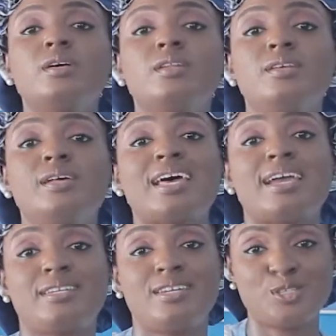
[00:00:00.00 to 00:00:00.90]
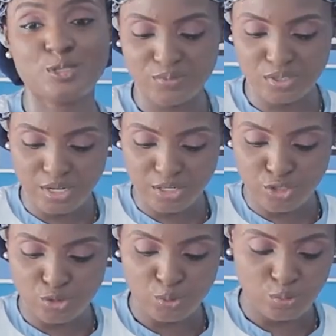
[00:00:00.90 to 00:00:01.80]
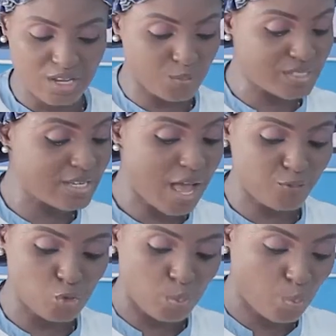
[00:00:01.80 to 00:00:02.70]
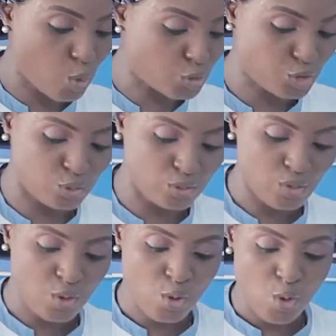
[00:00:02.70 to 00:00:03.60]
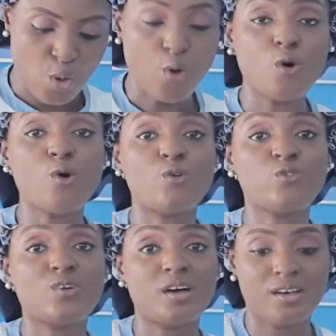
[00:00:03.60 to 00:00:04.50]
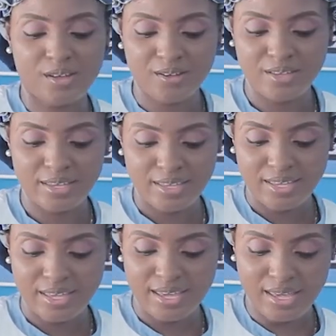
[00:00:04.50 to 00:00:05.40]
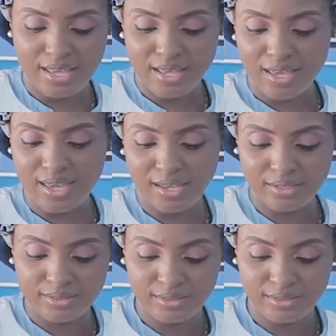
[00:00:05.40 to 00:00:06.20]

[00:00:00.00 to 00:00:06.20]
the lightness of the texture. Now we still have some portion of our eggs.